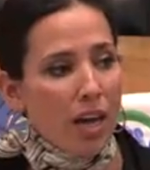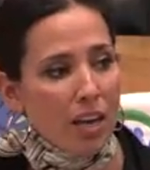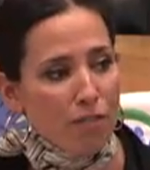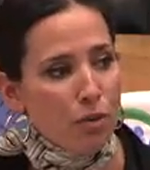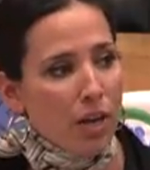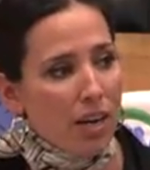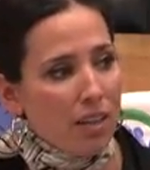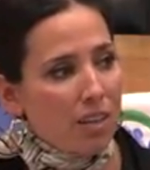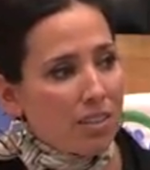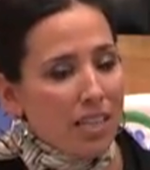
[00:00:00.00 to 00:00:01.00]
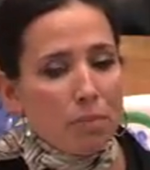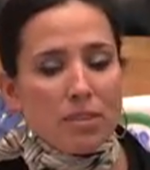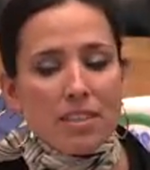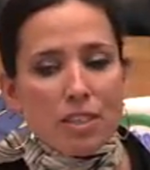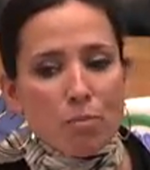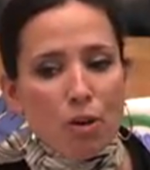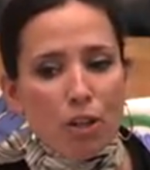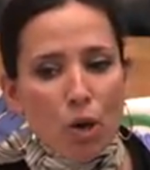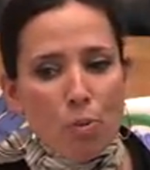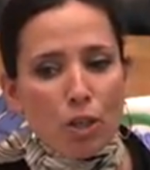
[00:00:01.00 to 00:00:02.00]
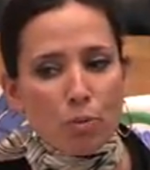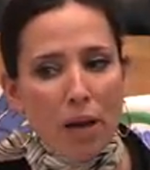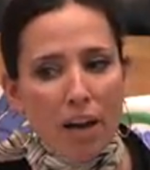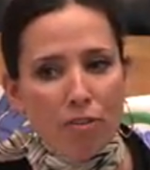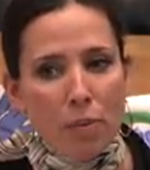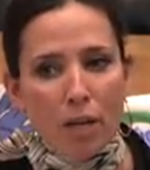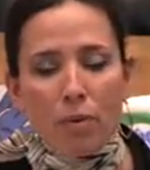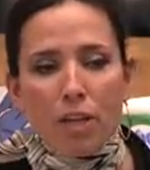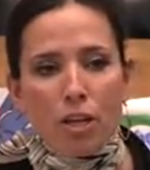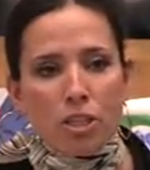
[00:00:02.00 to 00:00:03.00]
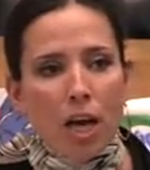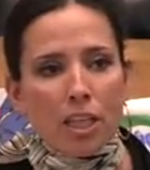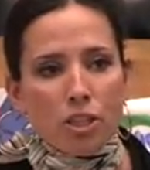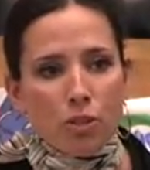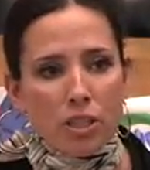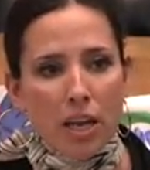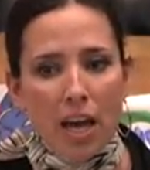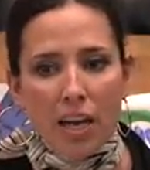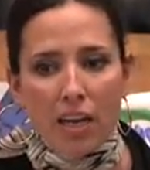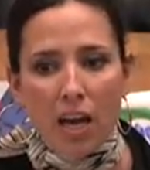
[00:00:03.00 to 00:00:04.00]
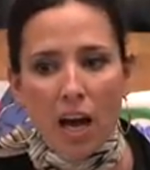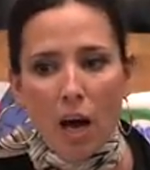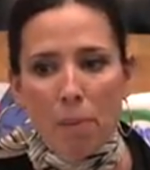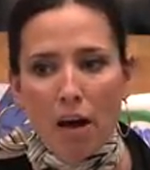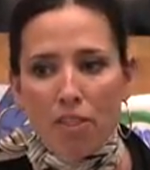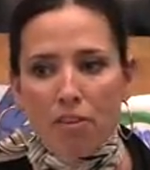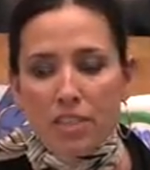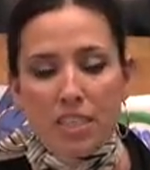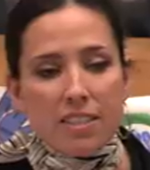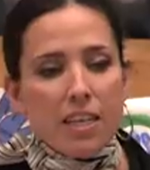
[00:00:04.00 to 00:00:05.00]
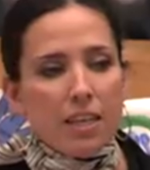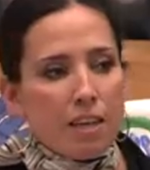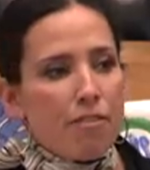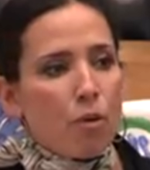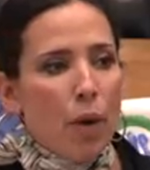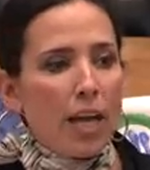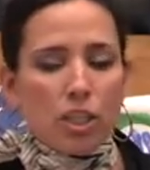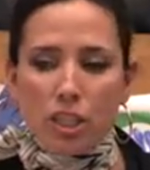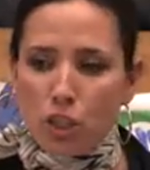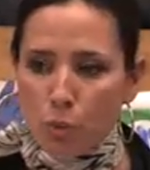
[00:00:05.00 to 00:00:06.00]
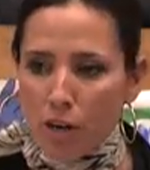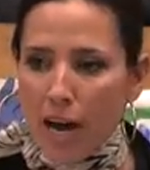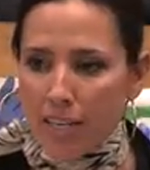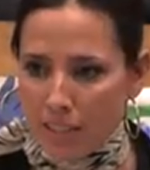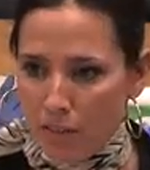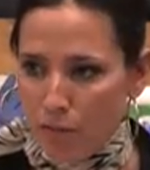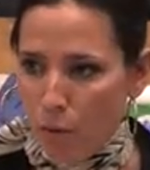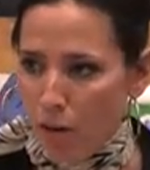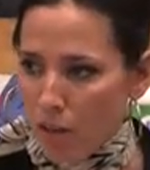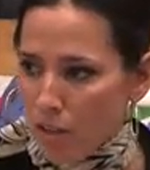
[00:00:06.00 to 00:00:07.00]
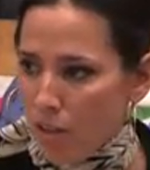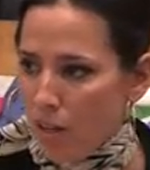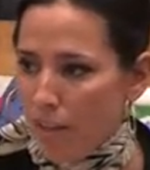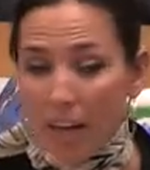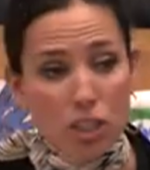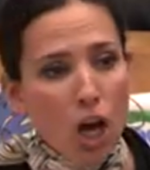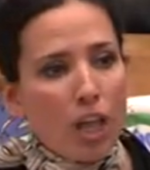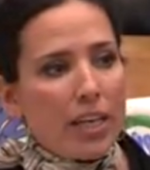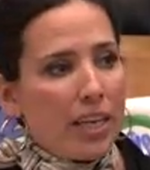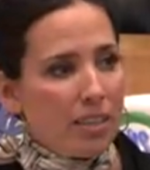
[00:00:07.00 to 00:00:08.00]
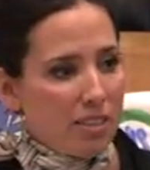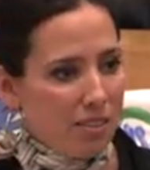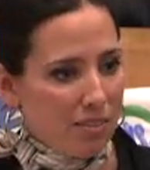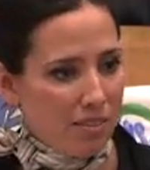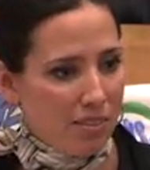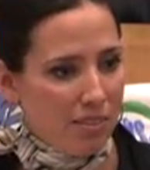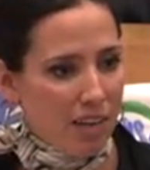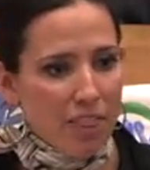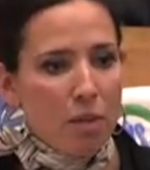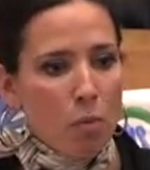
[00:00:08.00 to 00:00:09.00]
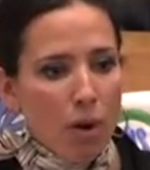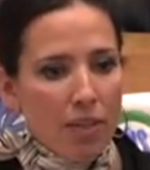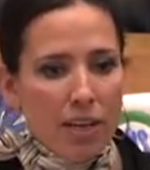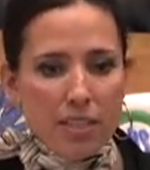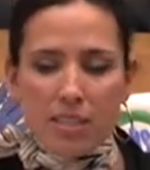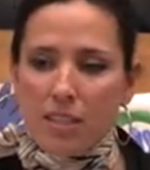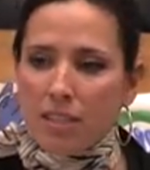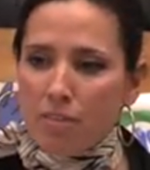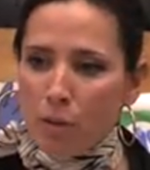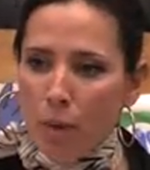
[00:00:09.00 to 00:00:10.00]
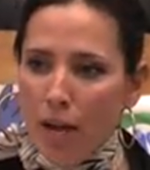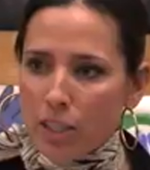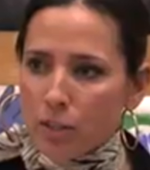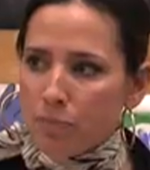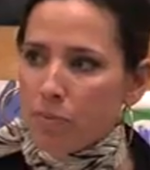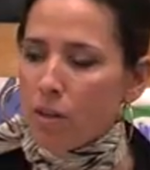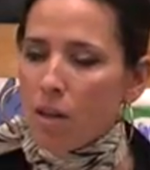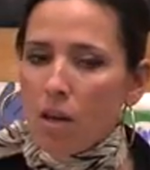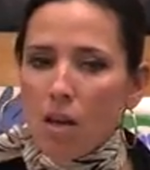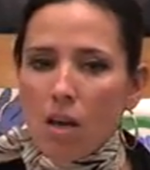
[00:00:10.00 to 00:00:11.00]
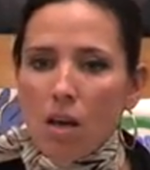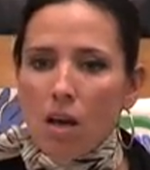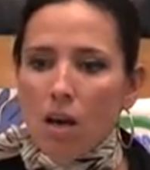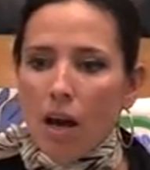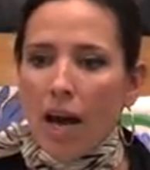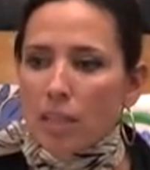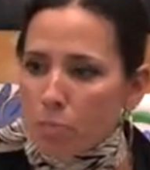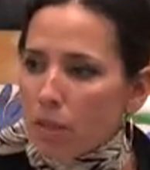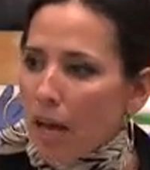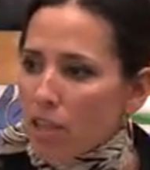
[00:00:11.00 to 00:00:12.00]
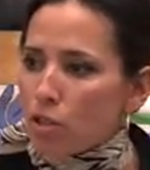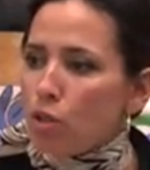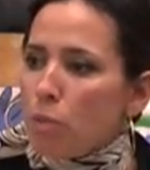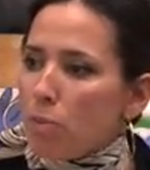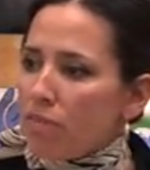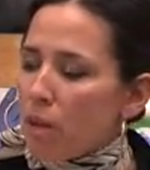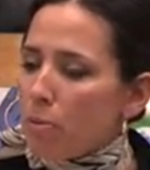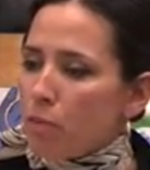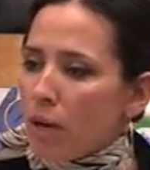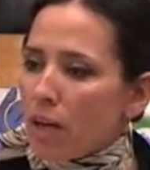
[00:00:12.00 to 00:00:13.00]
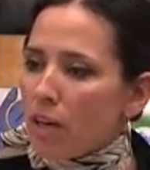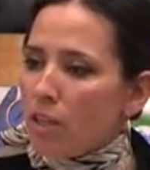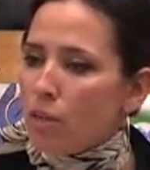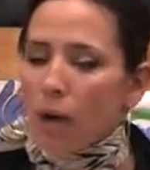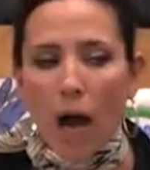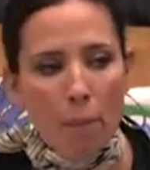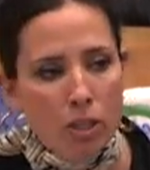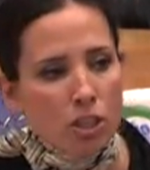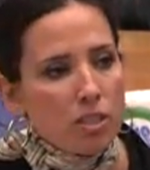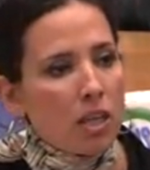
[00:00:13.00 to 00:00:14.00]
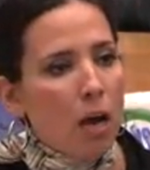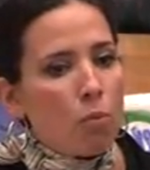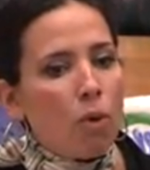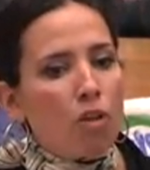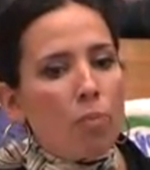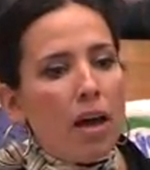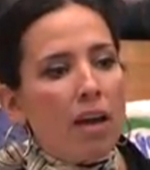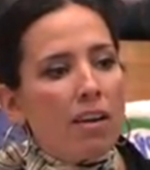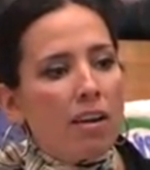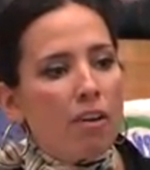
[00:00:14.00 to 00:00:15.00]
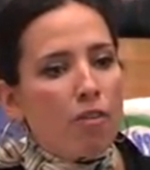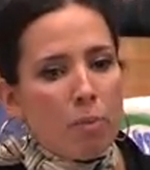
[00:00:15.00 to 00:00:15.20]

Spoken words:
if you get a little skepticism or a little pushback from anyone that you're talking to today about the decent living wage that you are asking for, and that's all it is, nothing more than a decent living wage, ask ask those people if they push back on you, how much does the Commonwealth pay for